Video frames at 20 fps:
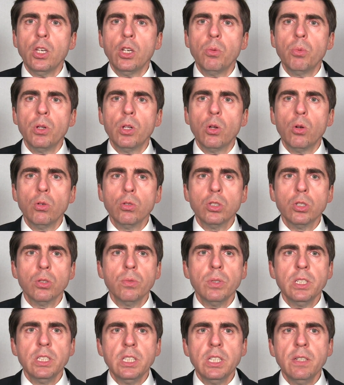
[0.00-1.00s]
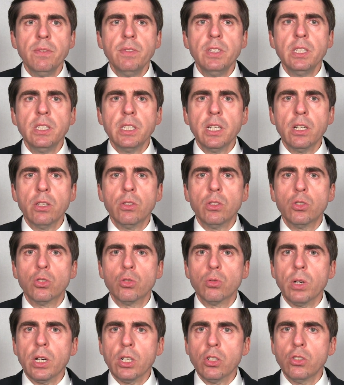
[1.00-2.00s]
You will also receive detailed
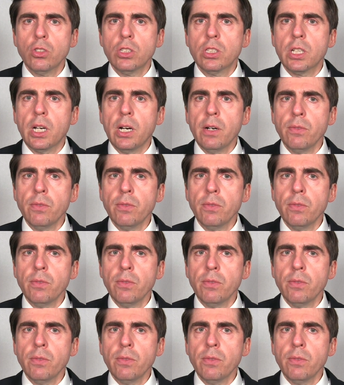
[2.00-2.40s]
instructions